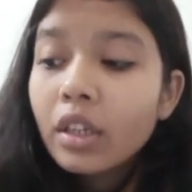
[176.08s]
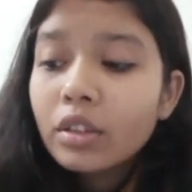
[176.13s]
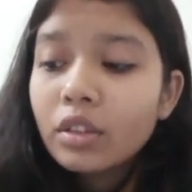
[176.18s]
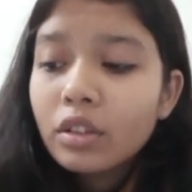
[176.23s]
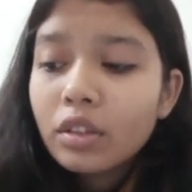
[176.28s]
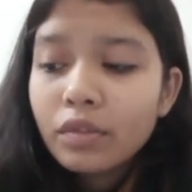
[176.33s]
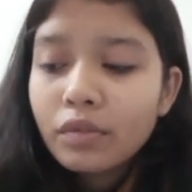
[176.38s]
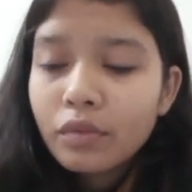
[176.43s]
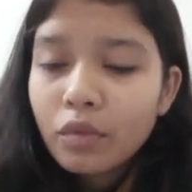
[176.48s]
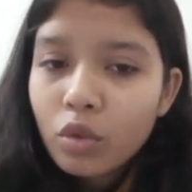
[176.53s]

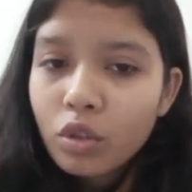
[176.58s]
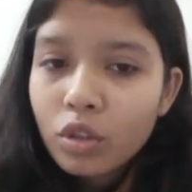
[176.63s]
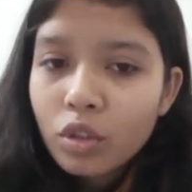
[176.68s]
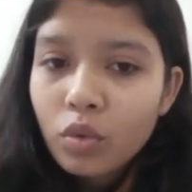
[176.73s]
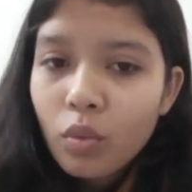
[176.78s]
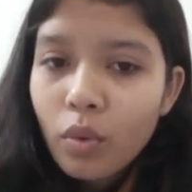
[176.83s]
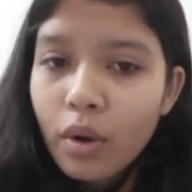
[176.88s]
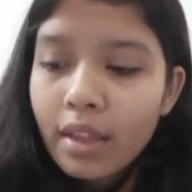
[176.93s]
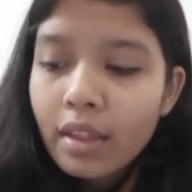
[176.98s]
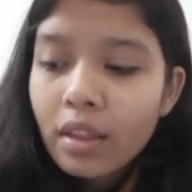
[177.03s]
The
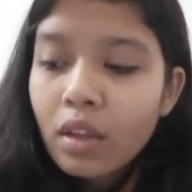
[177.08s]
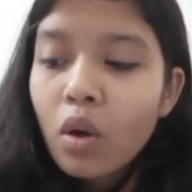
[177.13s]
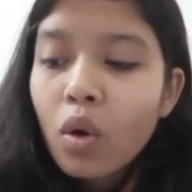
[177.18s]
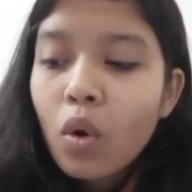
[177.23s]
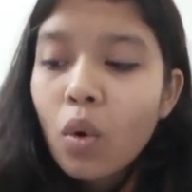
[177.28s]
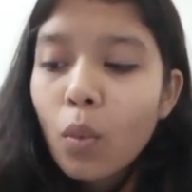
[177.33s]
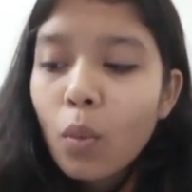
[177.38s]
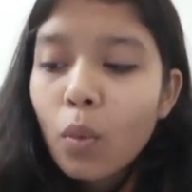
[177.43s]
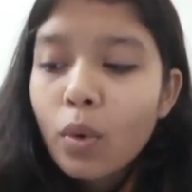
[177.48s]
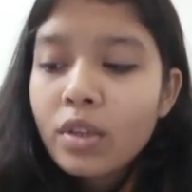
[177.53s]
fourth one
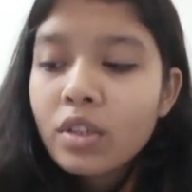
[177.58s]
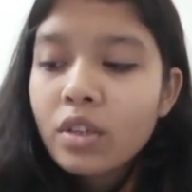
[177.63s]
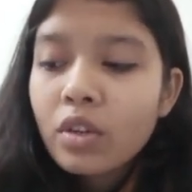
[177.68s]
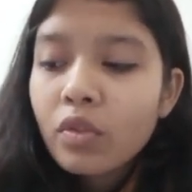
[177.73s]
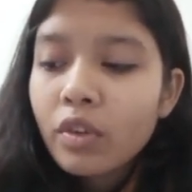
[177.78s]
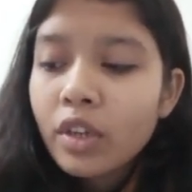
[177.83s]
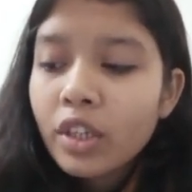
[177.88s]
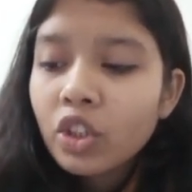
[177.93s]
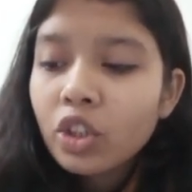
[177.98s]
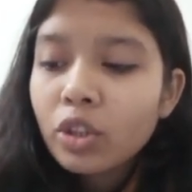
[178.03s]
was a
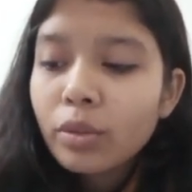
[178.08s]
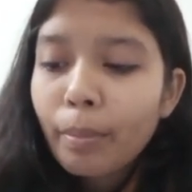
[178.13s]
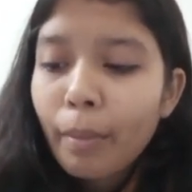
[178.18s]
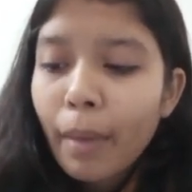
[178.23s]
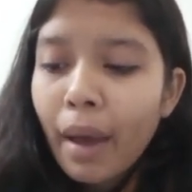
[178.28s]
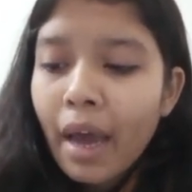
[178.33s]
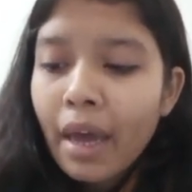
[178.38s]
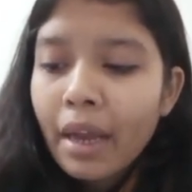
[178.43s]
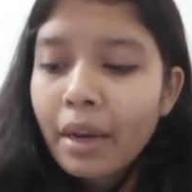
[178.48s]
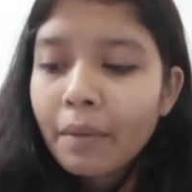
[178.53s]
rich
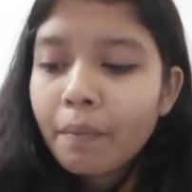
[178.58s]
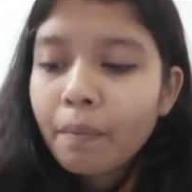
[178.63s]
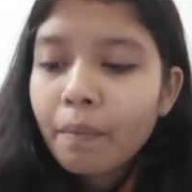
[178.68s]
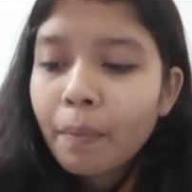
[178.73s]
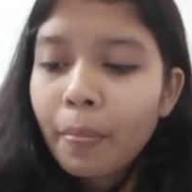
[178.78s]
man.